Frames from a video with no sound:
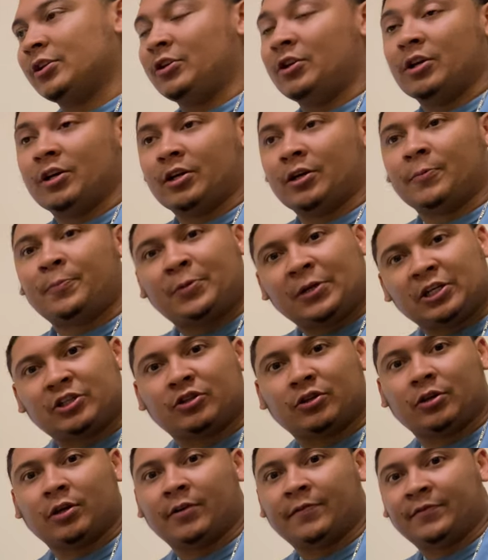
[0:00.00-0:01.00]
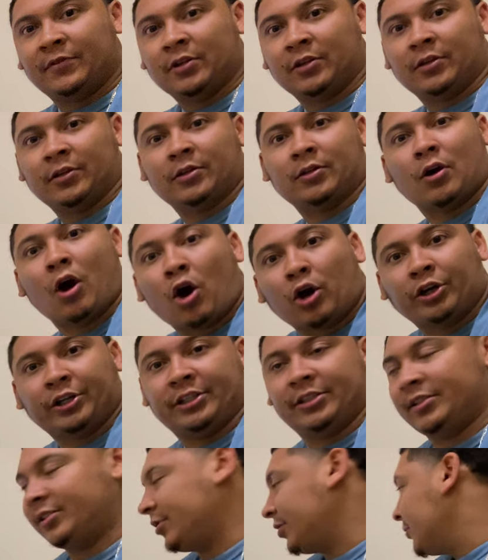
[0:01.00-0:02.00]
the picture of the
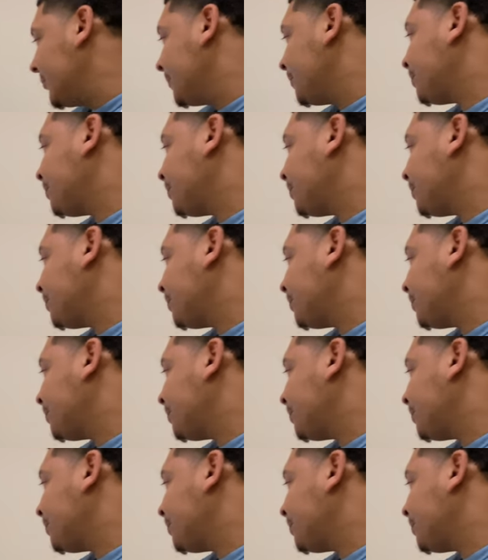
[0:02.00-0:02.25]
artist.